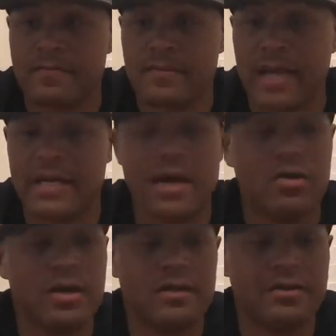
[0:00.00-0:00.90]
And the
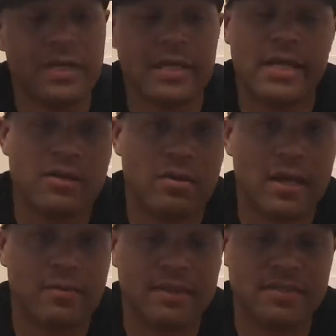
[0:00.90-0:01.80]
only other thing that I don't
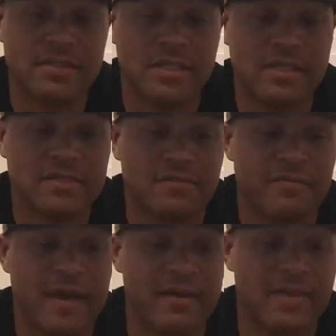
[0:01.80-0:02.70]
like about the seat is the
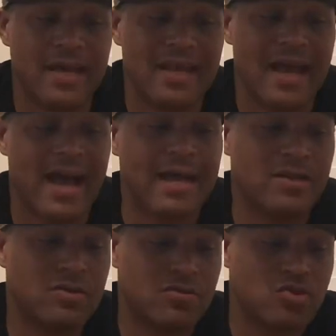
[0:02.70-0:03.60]
fact that I
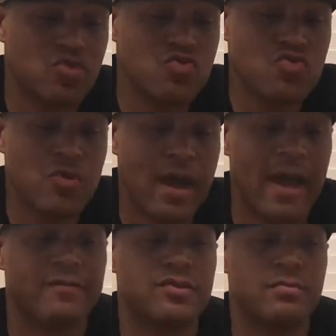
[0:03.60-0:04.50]
do
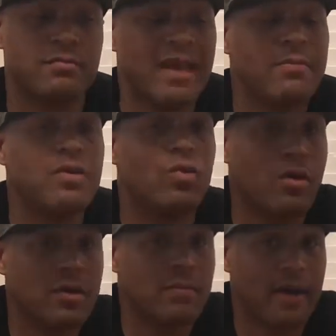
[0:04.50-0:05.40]
have to maybe
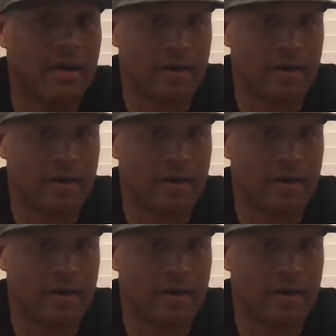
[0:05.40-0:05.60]
worry about